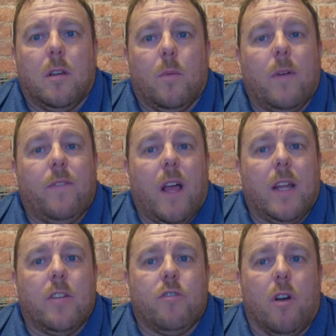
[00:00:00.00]
When flying
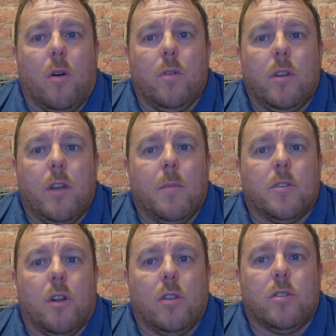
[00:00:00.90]
a drone, you must
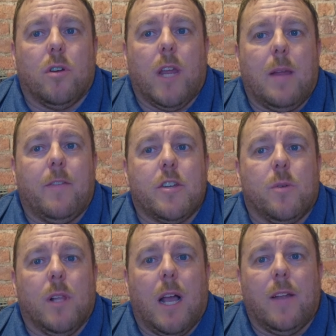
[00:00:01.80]
also keep visual
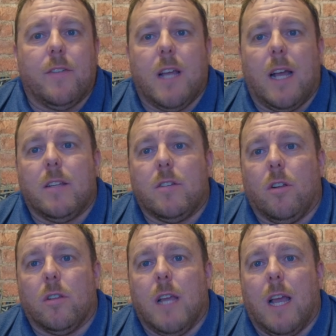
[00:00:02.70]
line of sight at all
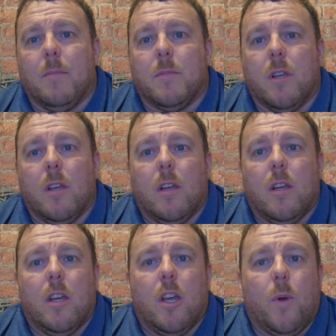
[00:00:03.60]
times,
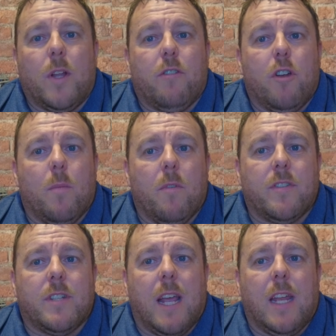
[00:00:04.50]
which for a number of
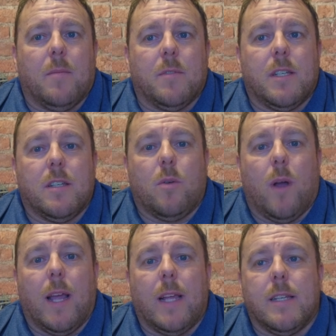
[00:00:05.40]
stadiums this is
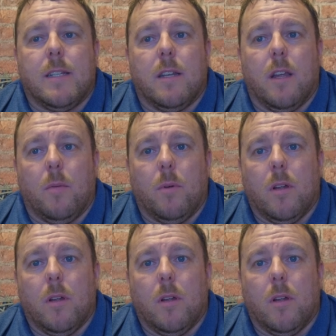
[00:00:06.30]
quite easy to do.